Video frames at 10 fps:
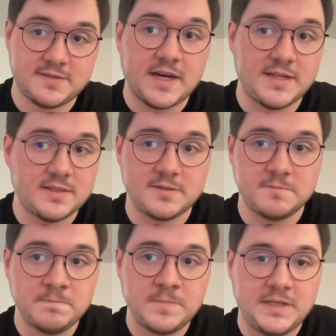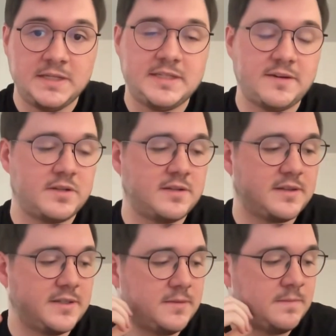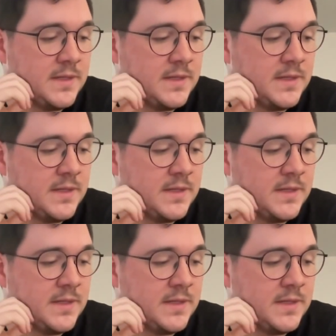valid indefinitely.